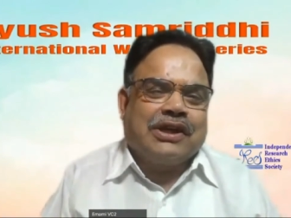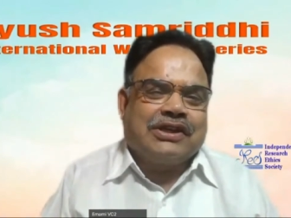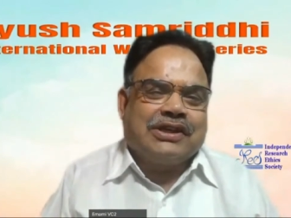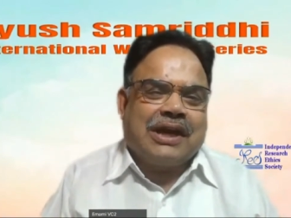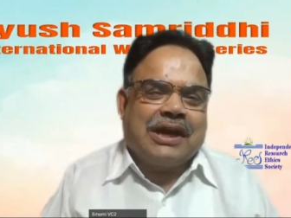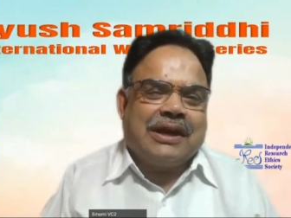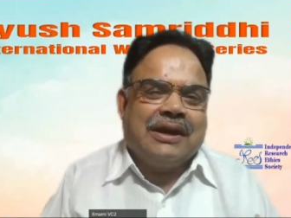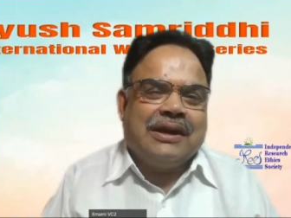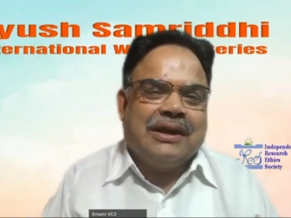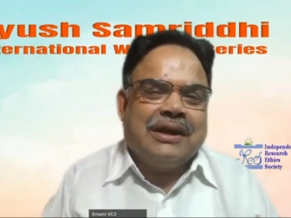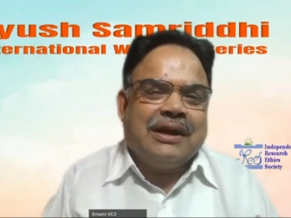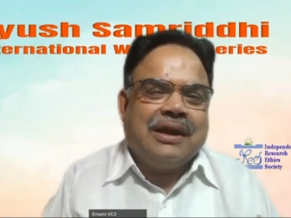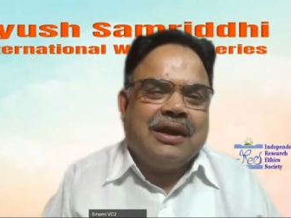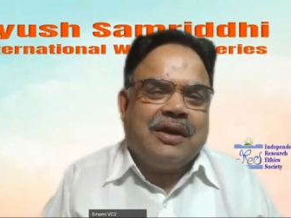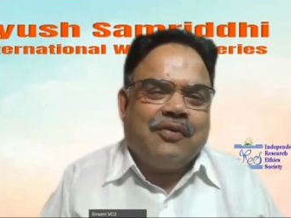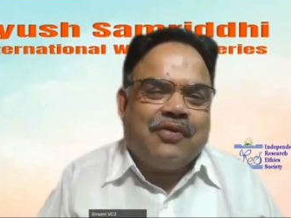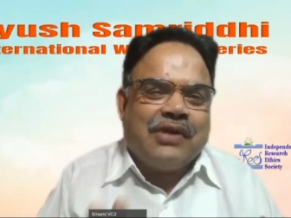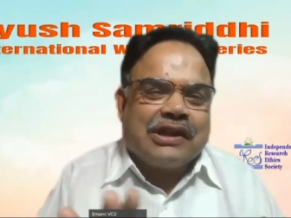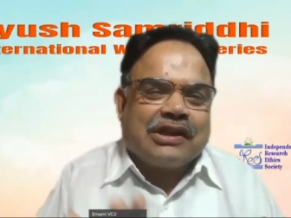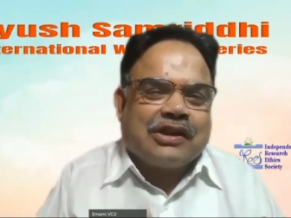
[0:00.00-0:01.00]

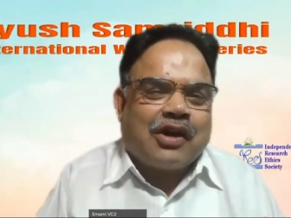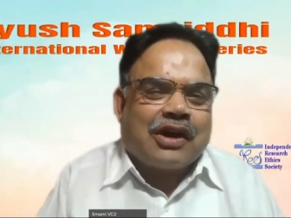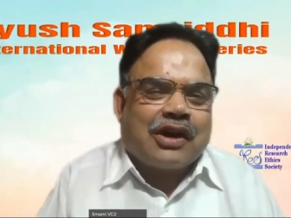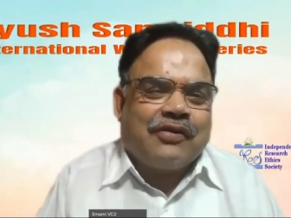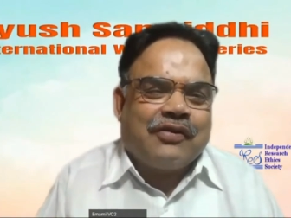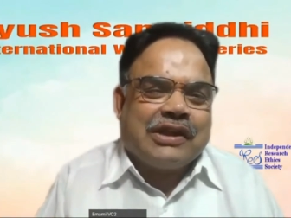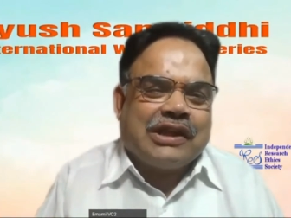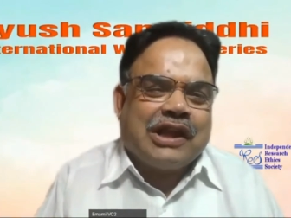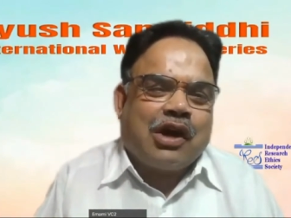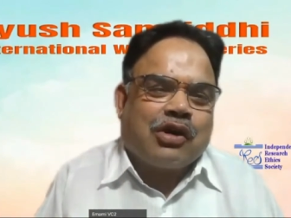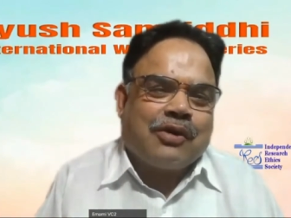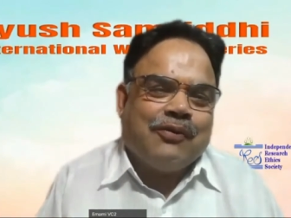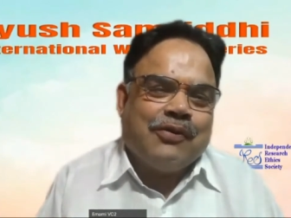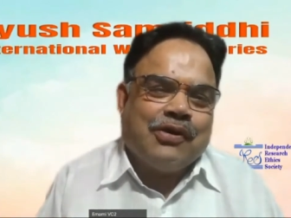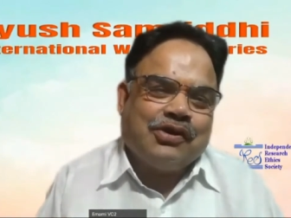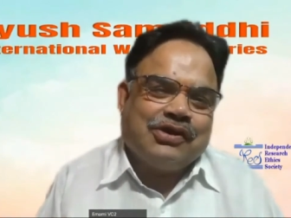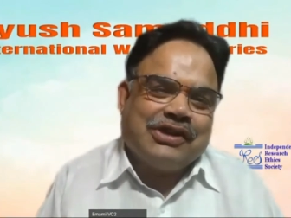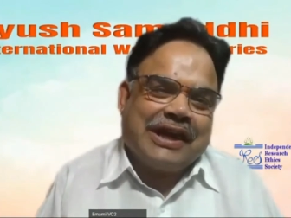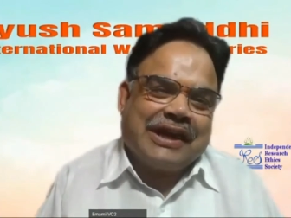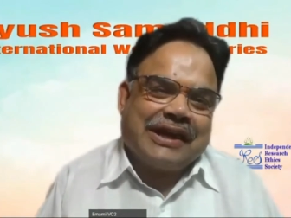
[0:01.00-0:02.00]
competition with or
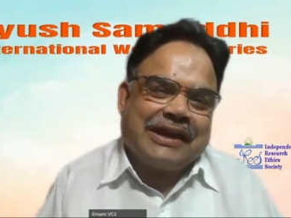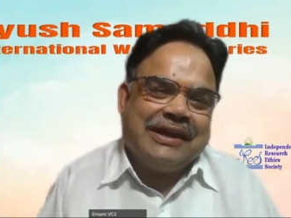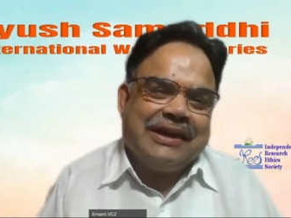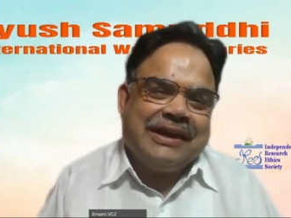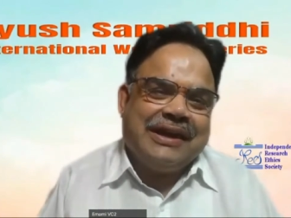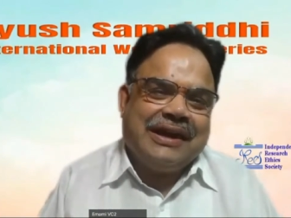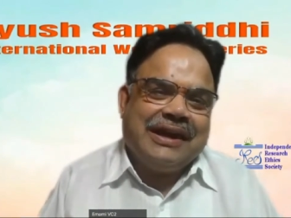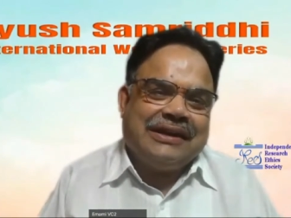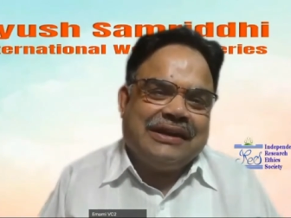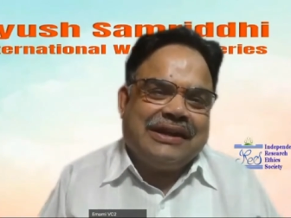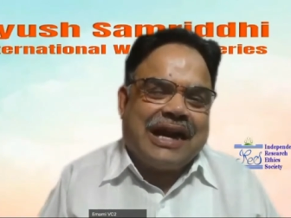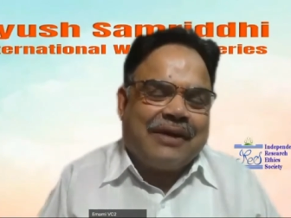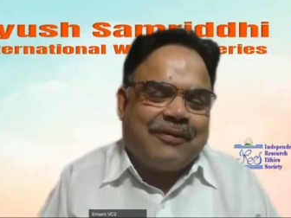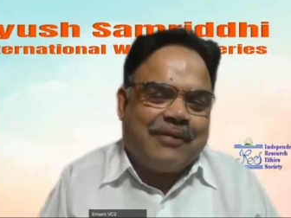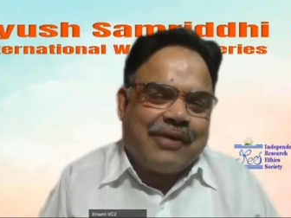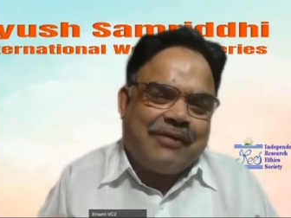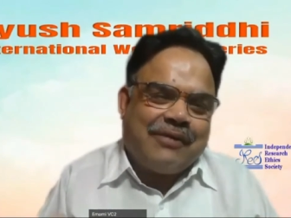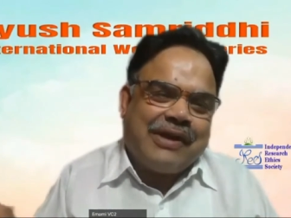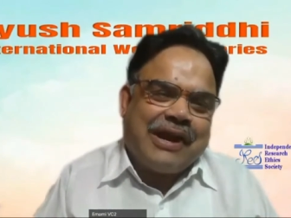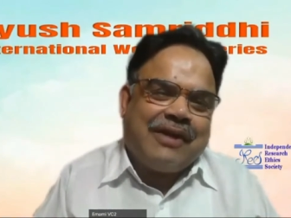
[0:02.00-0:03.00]
without music.
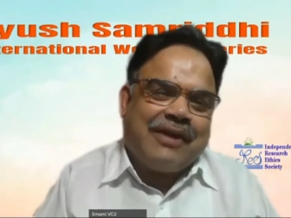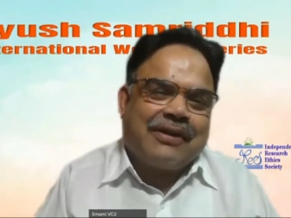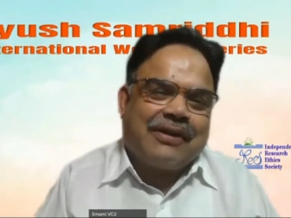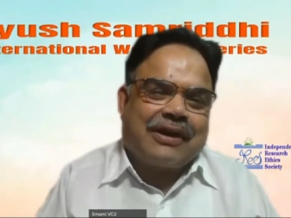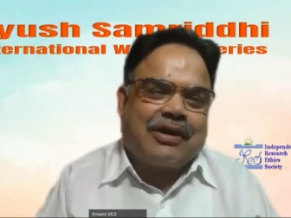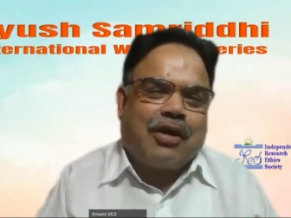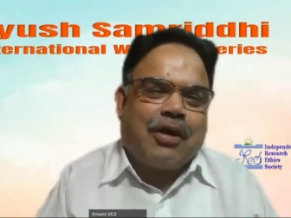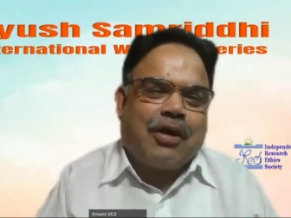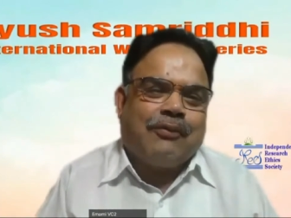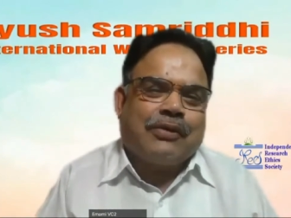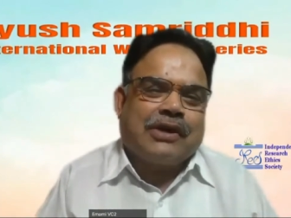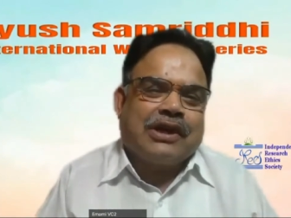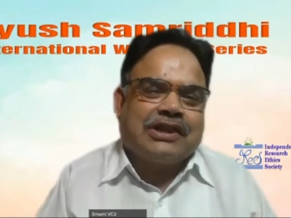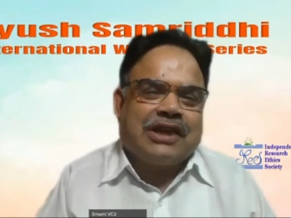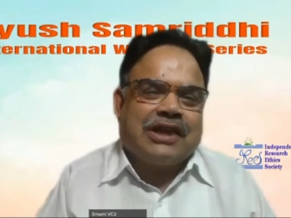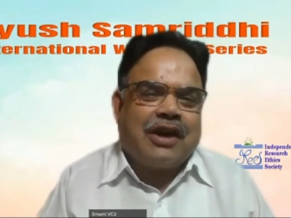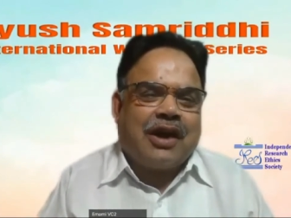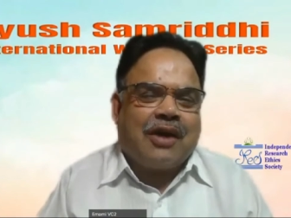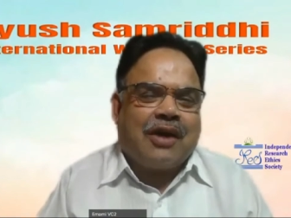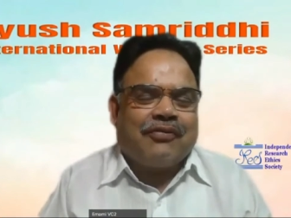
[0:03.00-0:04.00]
That will be a
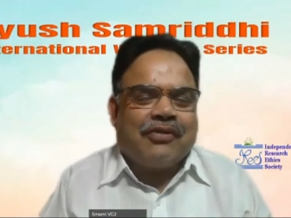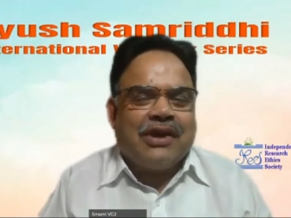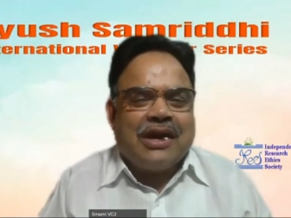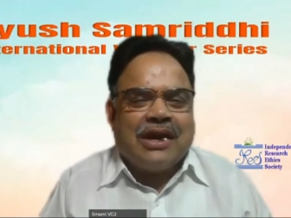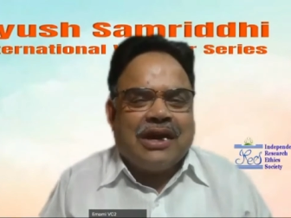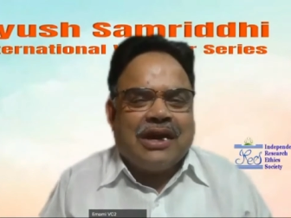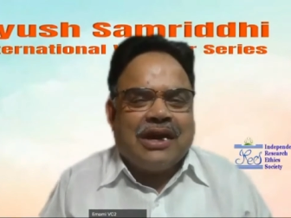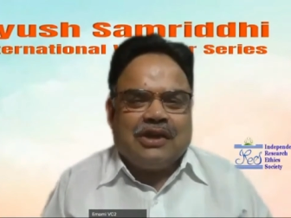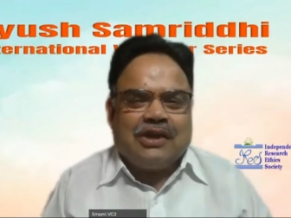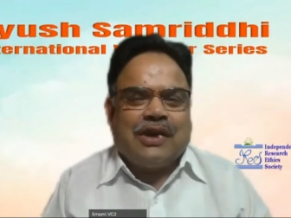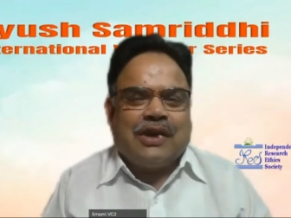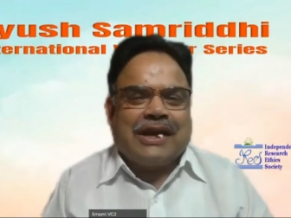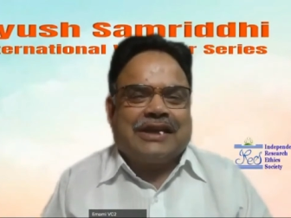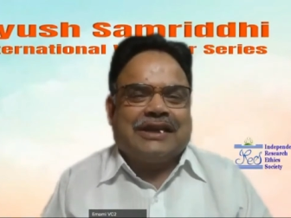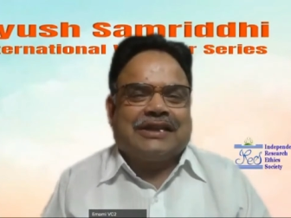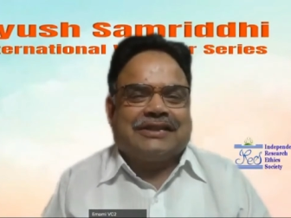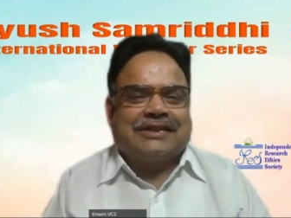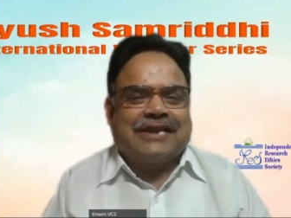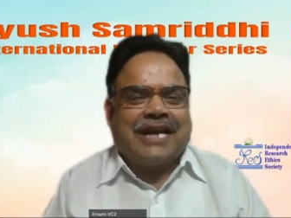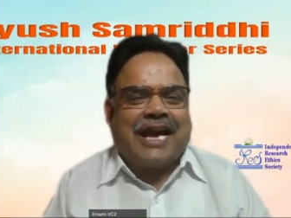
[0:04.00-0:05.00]
competition of
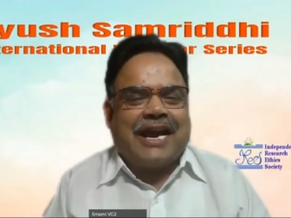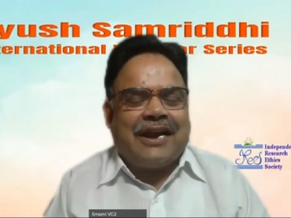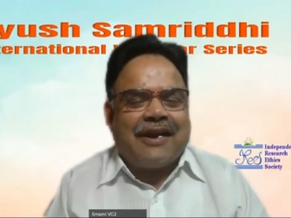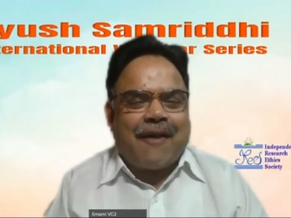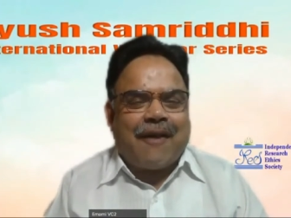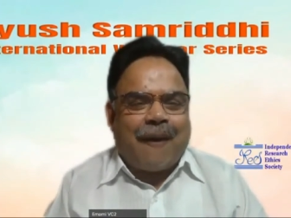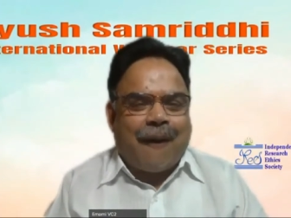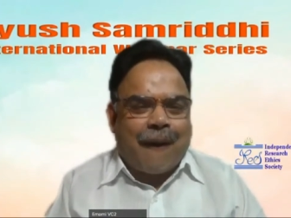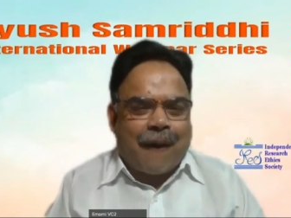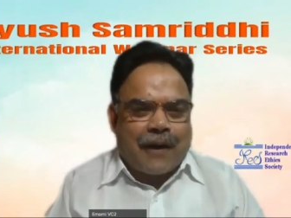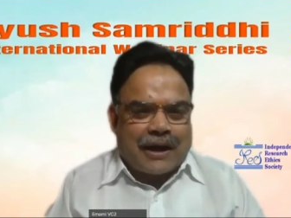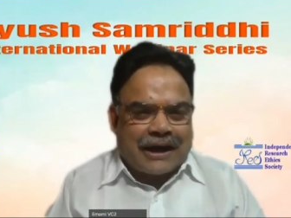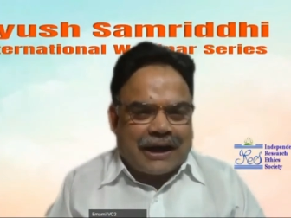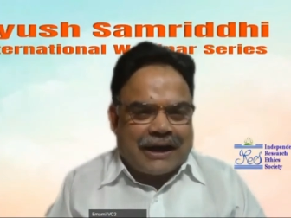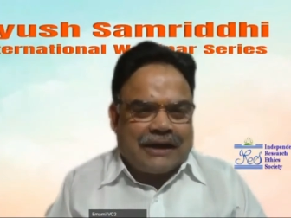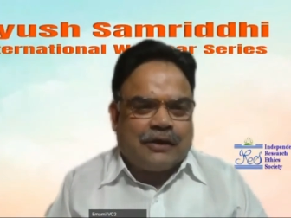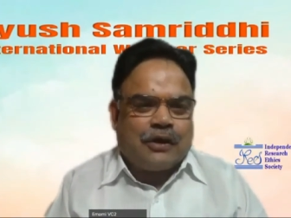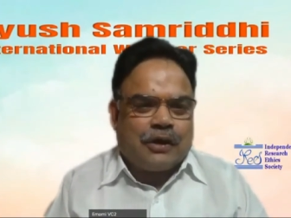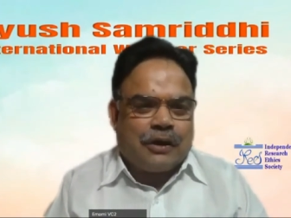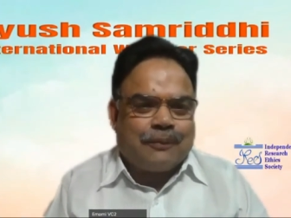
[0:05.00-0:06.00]
unique style,
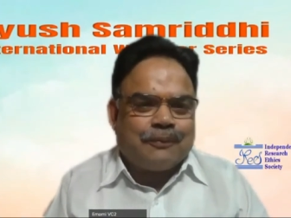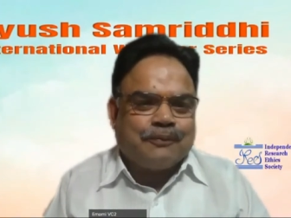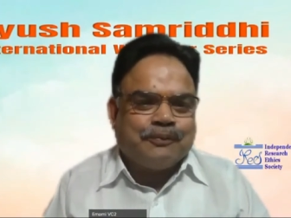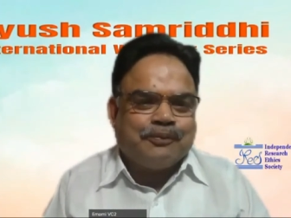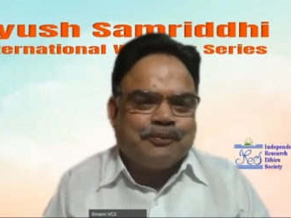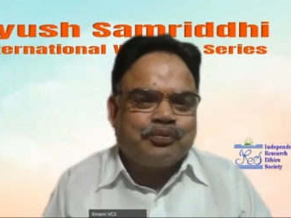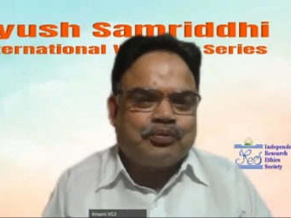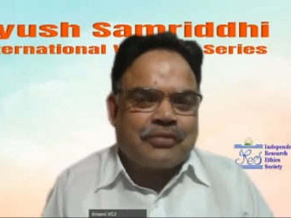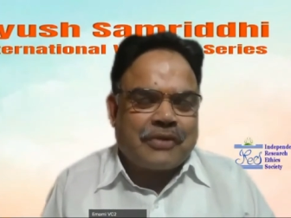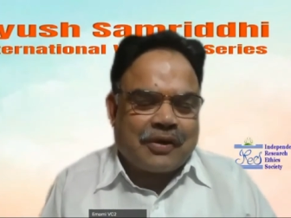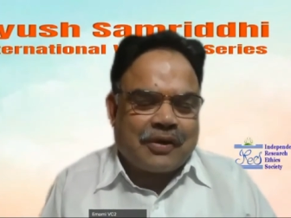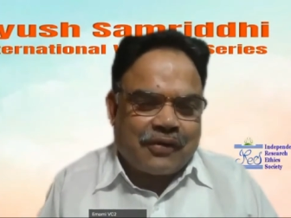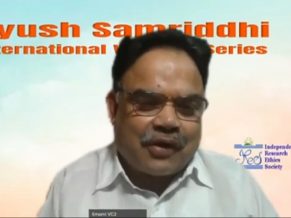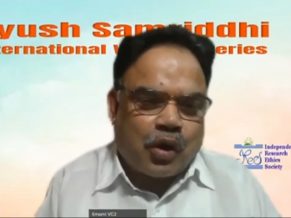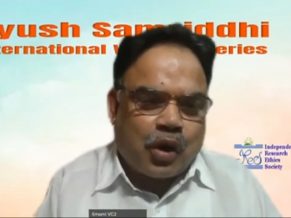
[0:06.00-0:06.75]
I hope.